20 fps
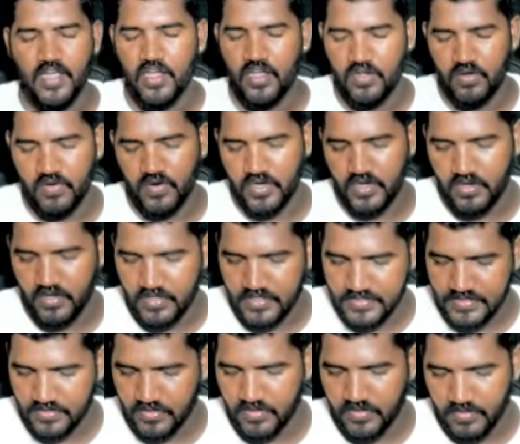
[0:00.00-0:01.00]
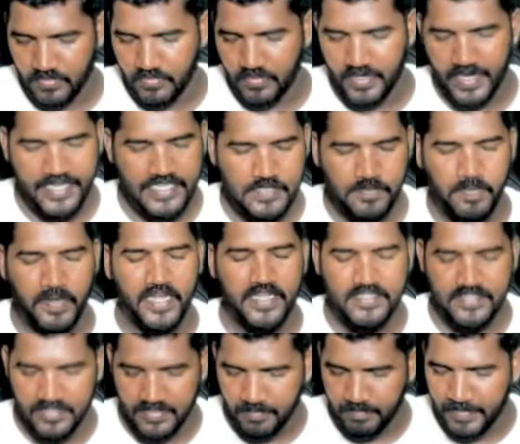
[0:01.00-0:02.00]
or explain
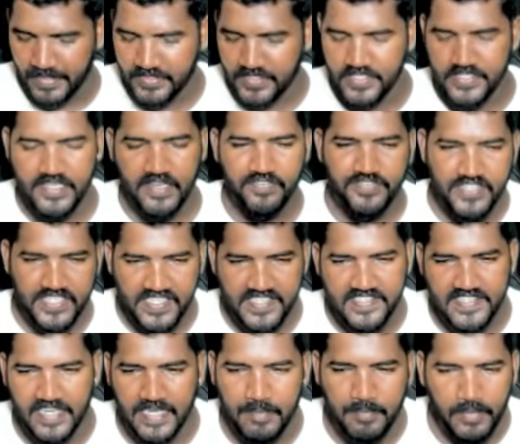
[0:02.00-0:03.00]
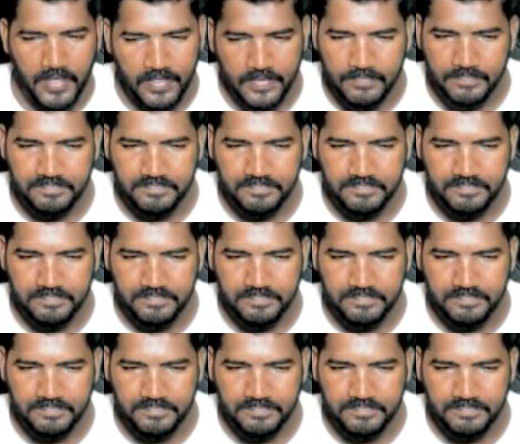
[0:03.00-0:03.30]
methods of Six Sigma.